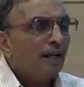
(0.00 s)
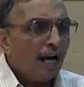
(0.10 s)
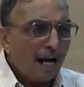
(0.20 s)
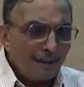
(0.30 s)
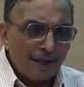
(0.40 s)

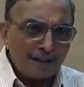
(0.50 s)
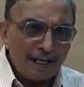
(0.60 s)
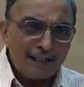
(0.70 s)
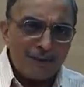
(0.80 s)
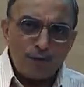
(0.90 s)
I am
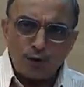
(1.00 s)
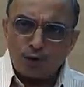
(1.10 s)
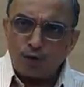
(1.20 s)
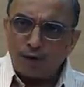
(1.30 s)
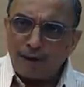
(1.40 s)
asking Dumbo
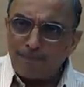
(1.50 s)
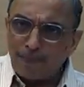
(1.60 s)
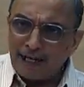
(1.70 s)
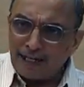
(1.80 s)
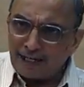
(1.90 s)
to
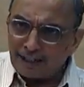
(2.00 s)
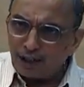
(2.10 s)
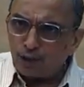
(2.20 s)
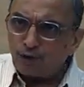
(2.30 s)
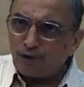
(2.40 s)
compile and
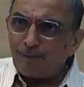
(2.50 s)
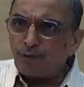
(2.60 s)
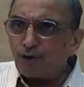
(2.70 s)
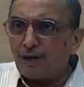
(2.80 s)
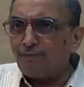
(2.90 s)
execute one
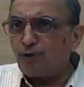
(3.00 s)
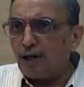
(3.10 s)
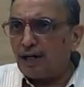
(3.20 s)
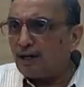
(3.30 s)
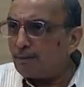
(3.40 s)
program
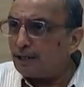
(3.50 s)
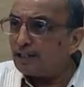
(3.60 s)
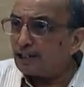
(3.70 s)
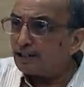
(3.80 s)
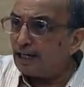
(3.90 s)
today, but
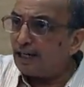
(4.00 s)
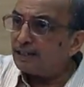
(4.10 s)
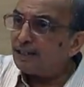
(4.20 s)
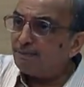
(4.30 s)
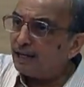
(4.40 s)
yesterday
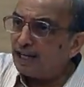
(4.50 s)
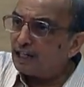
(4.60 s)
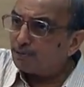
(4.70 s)
somebody else